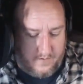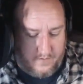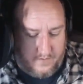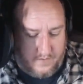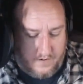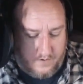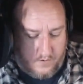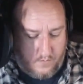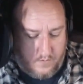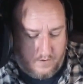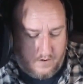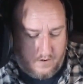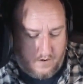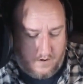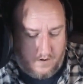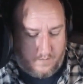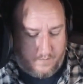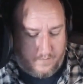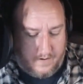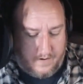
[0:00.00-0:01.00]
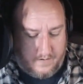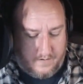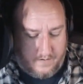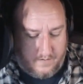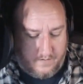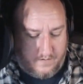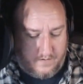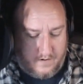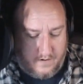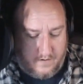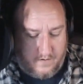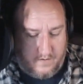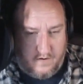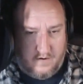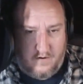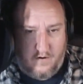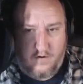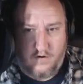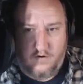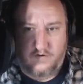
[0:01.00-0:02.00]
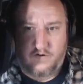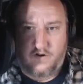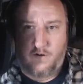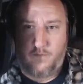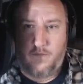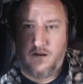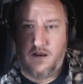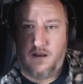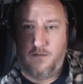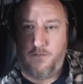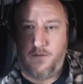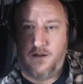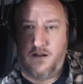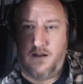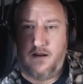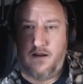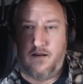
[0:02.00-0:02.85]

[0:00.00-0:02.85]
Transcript: They're doing it all, man. They're going to start manipulating